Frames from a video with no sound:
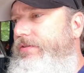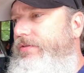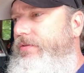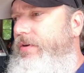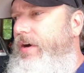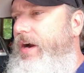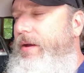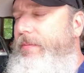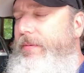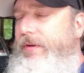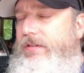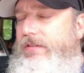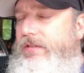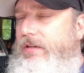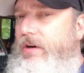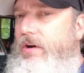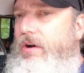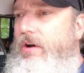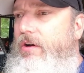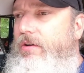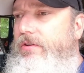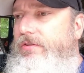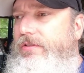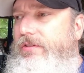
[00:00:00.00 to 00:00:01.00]
the ceramics at
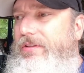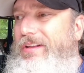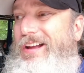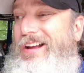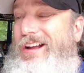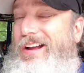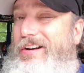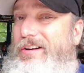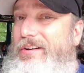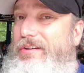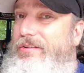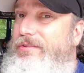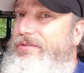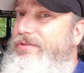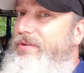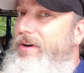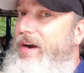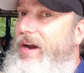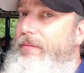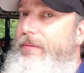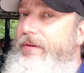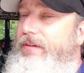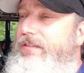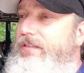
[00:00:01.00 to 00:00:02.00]
all. So the hotter the
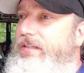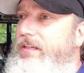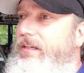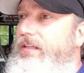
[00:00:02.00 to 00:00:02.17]
ceramics